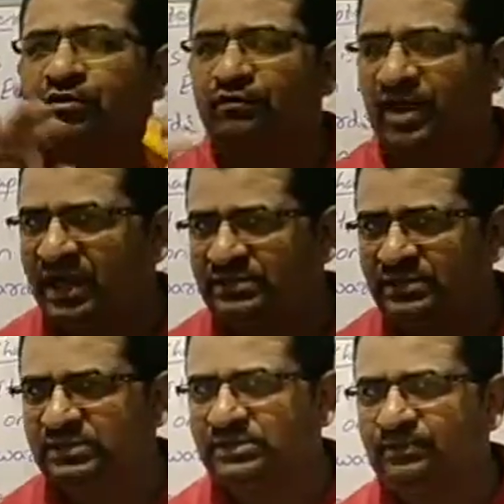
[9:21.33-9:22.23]
of
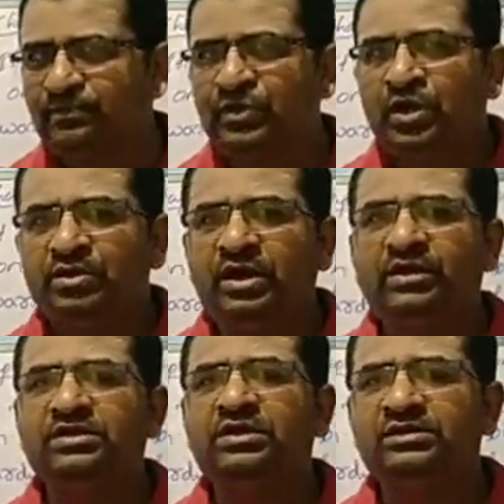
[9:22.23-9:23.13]
gases,
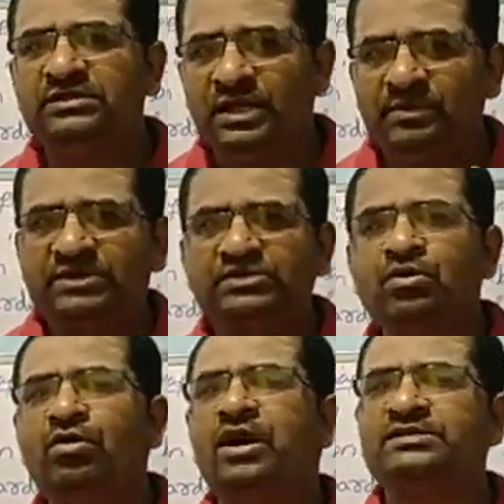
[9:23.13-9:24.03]
the same is
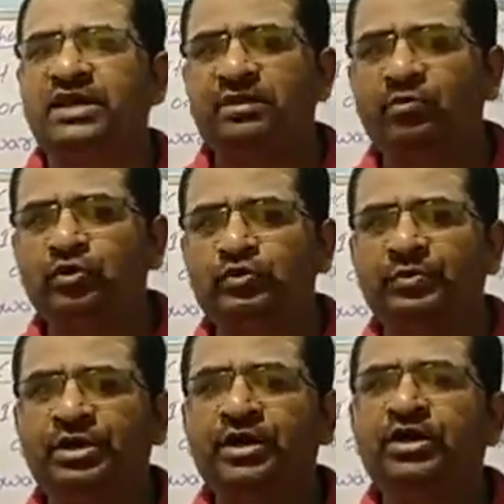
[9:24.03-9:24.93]
called as
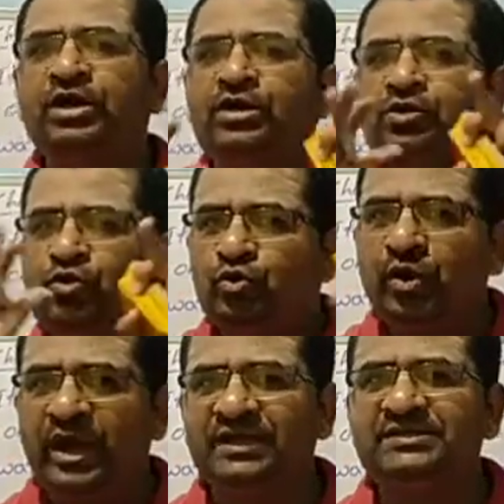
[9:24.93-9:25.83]
atmosphere,
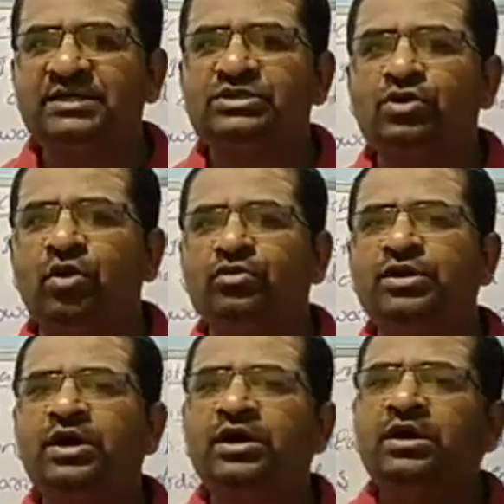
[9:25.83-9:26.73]
to exist on
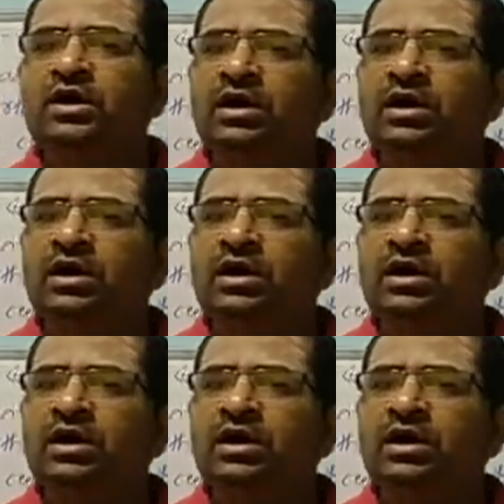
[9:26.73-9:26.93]
the